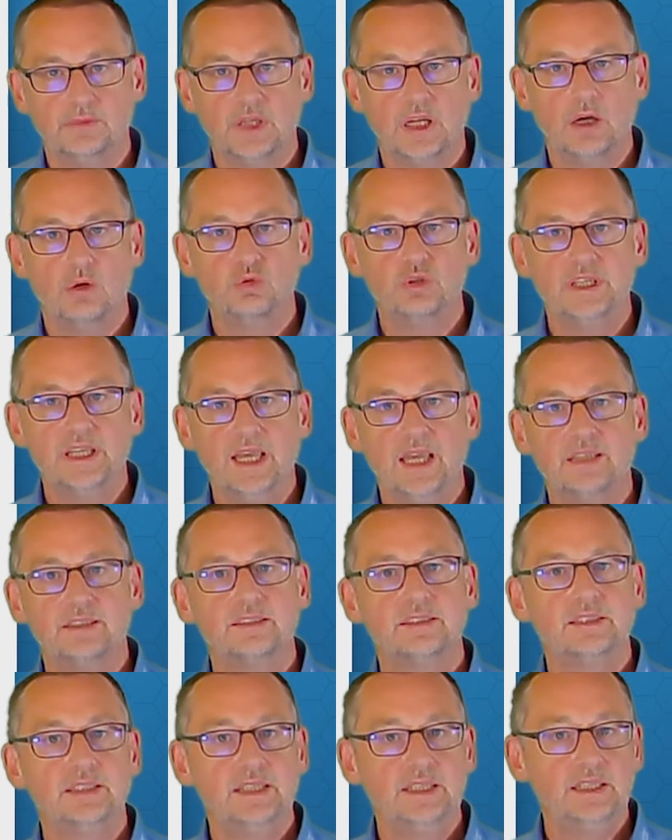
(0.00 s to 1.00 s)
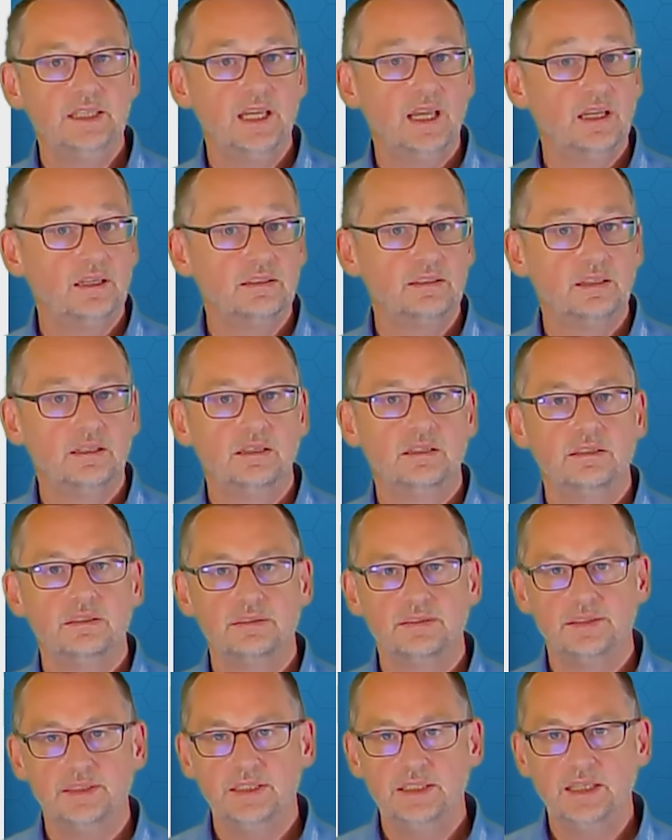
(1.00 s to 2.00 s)
ODX-C and
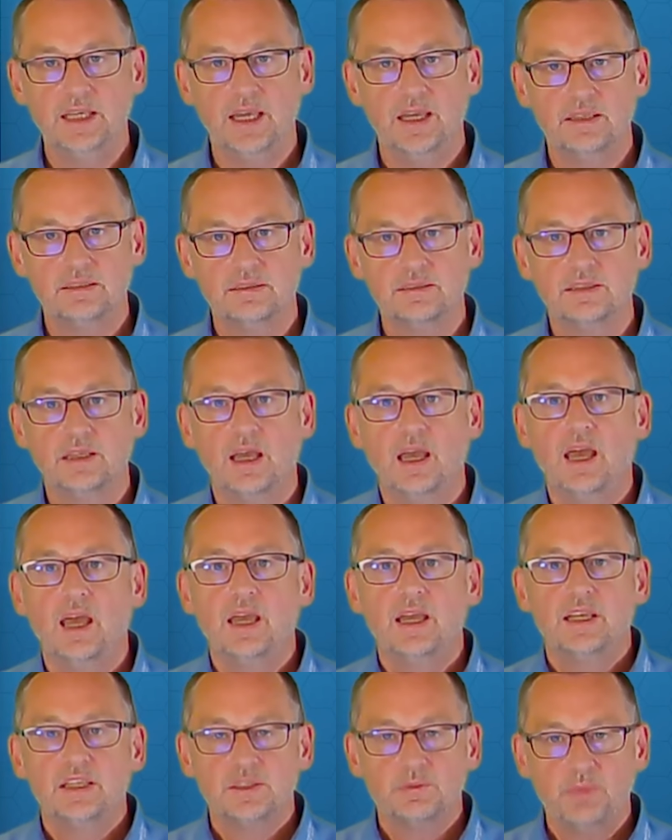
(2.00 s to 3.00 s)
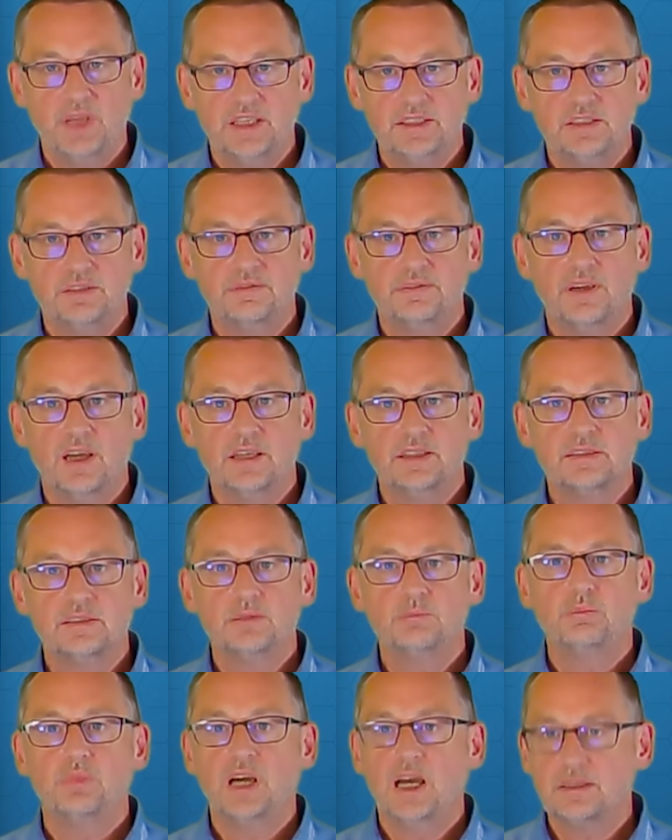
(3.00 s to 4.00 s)
CS specifies the
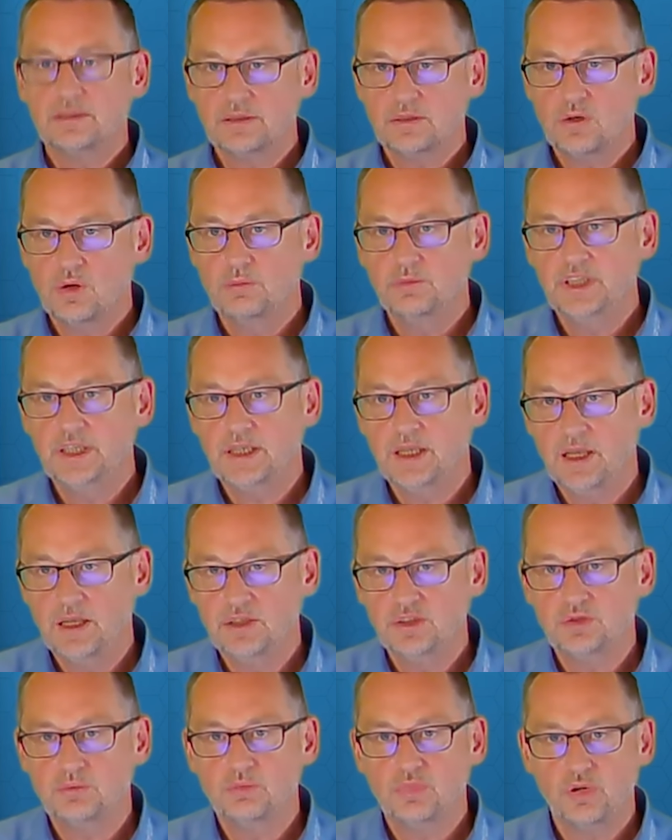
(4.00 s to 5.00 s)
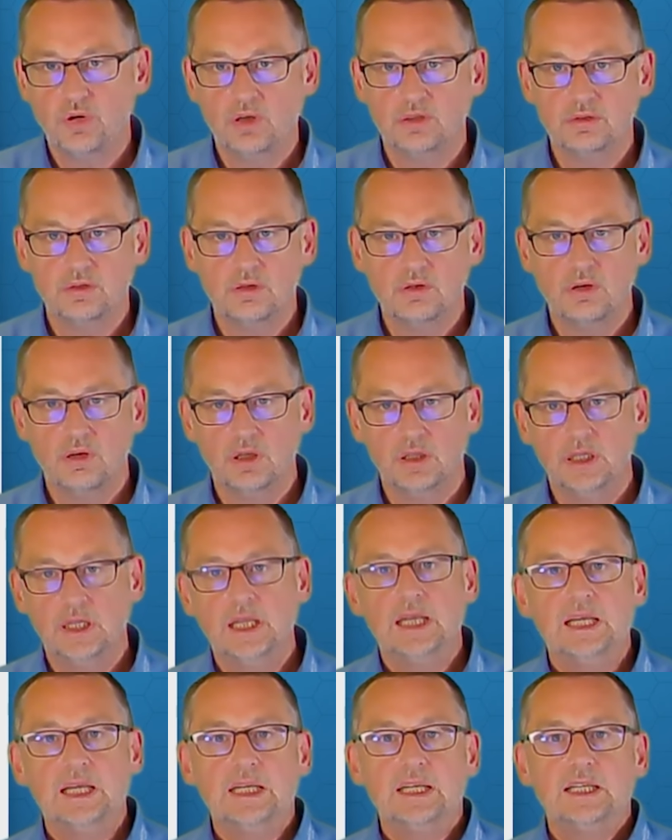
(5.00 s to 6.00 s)
bus communication protocol
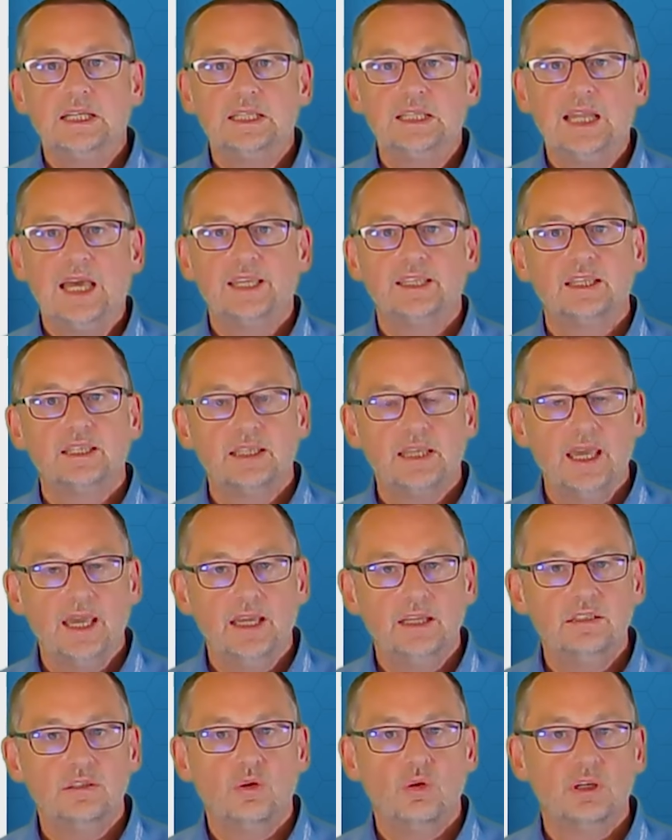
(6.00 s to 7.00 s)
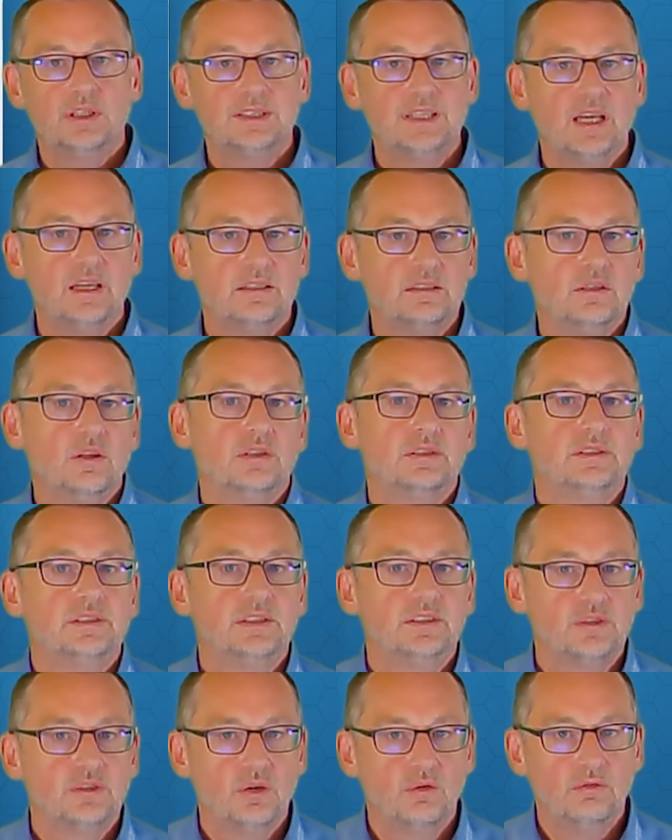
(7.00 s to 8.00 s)
like CAN or
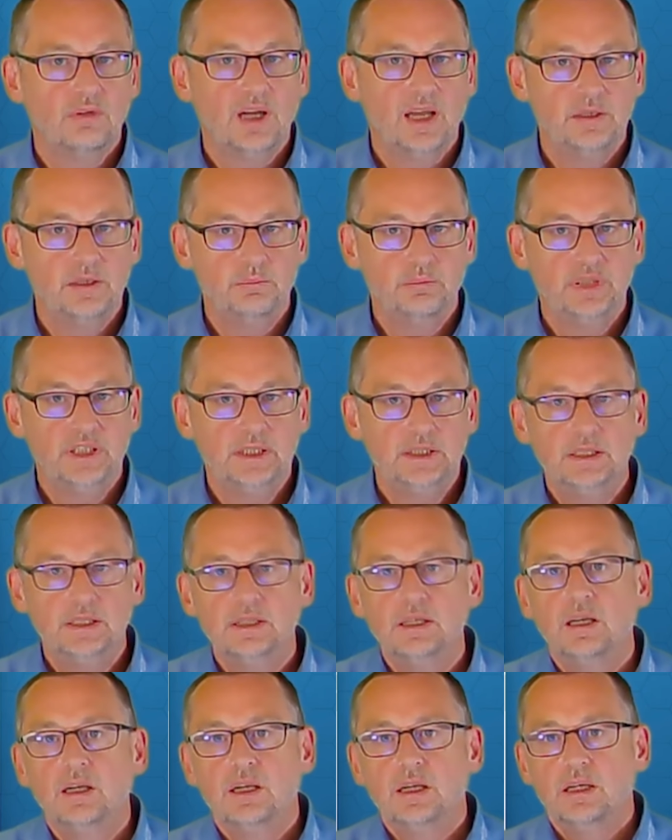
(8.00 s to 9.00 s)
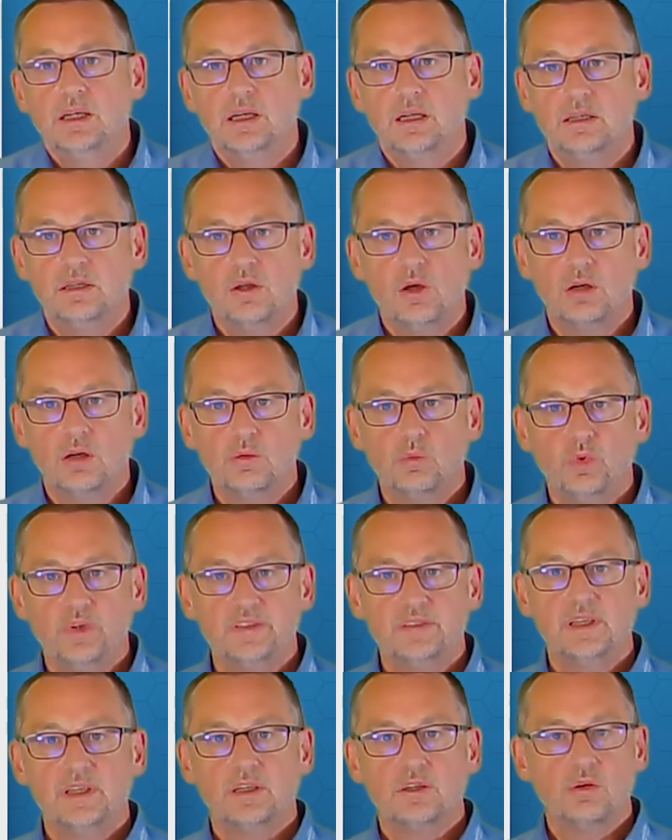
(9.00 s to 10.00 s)
diagnostics over IP, along
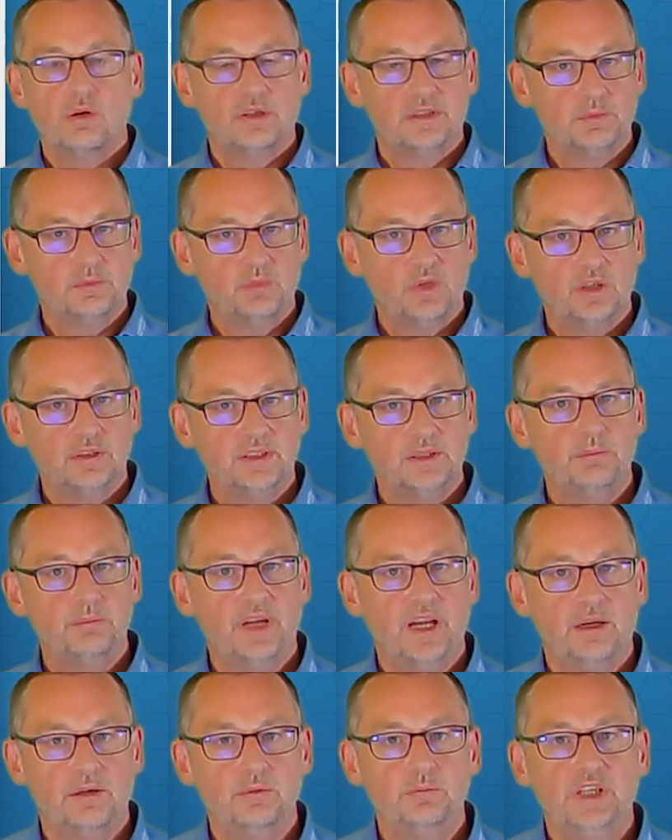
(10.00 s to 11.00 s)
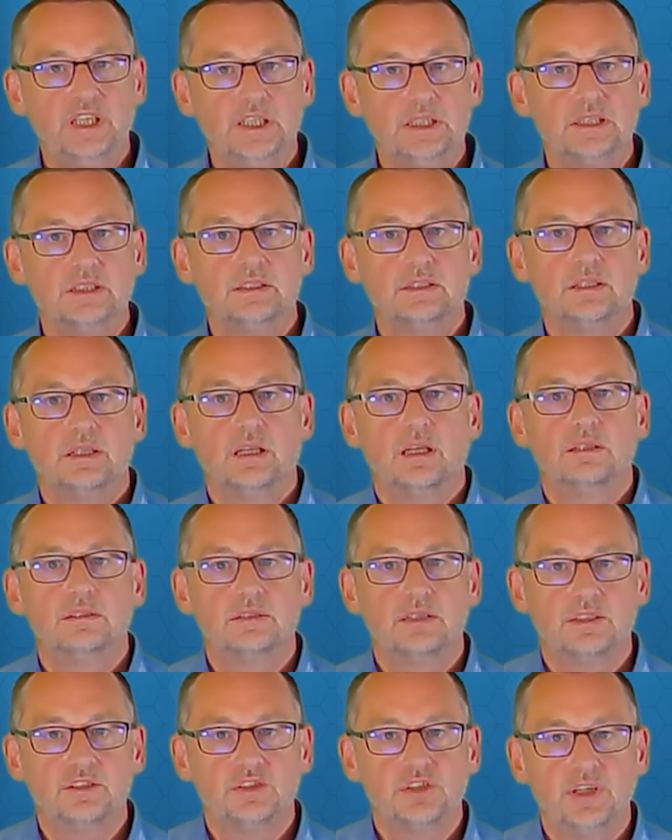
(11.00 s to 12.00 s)
with their corresponding parameters
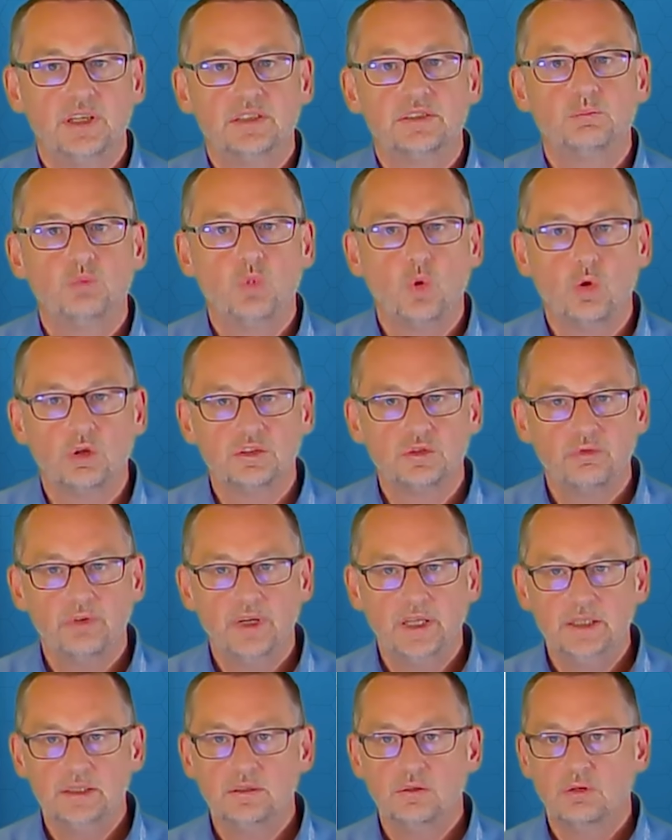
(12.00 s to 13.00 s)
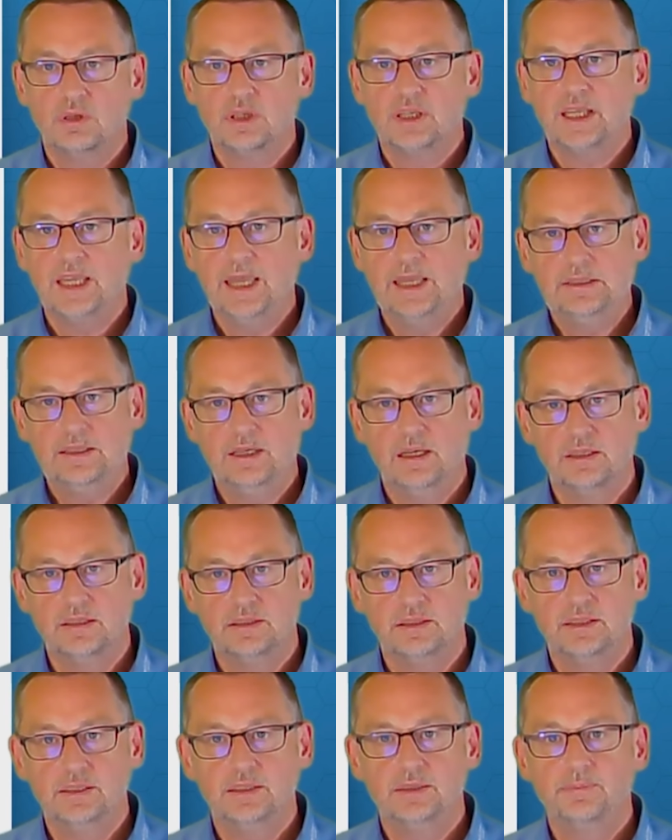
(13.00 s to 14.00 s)
such as baud rate or CAN
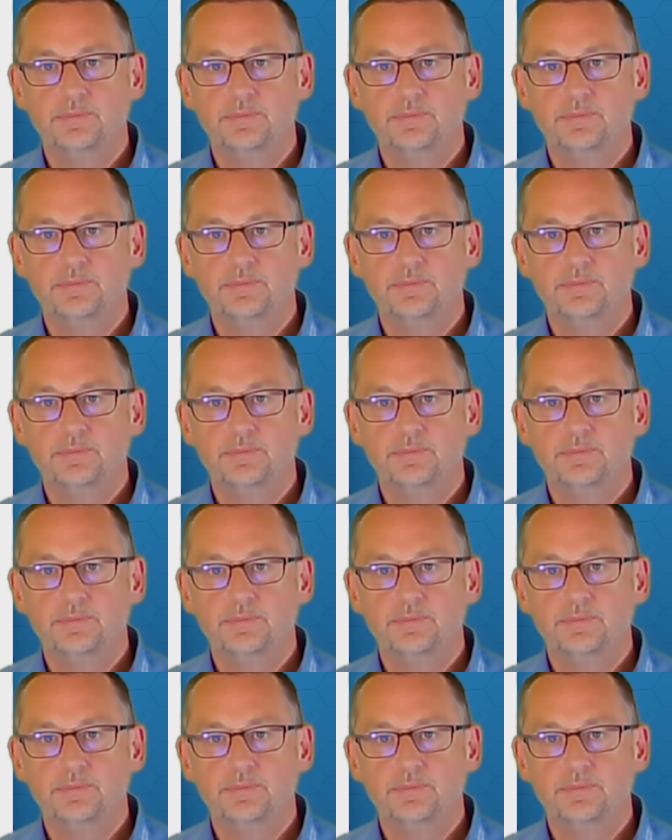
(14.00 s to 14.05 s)
ID.